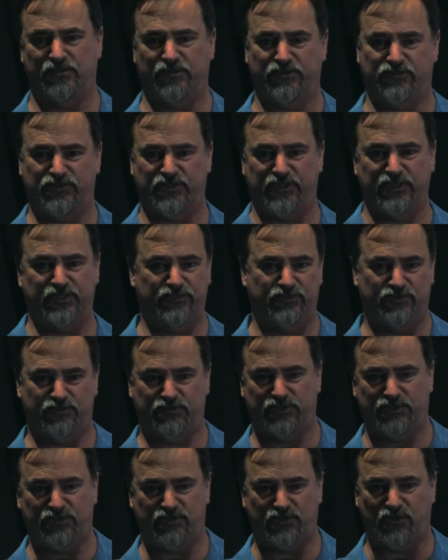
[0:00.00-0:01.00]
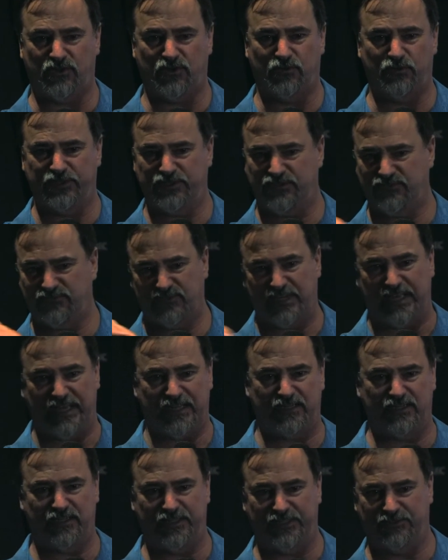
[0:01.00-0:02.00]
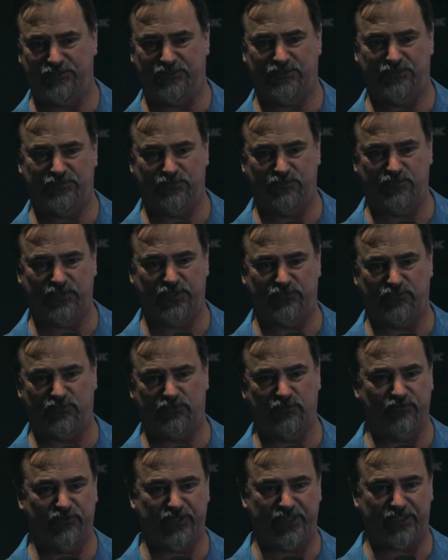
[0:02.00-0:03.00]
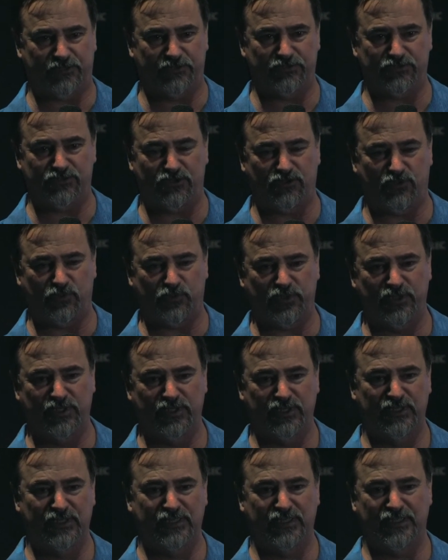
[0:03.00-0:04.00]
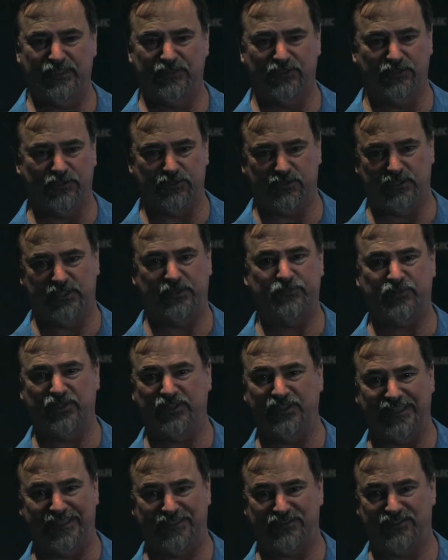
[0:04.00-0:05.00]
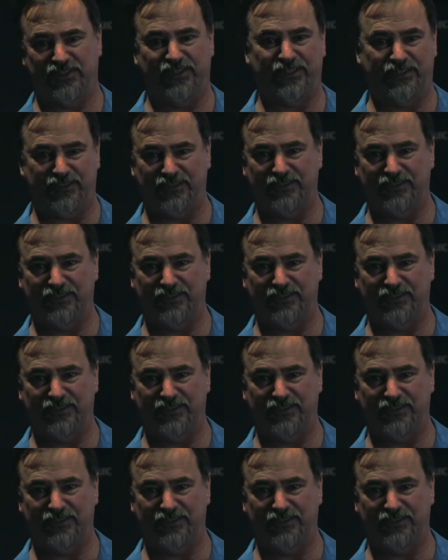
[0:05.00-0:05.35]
Those things are just always flatlined on a waveform vector scope, and they're clipped, and that's it.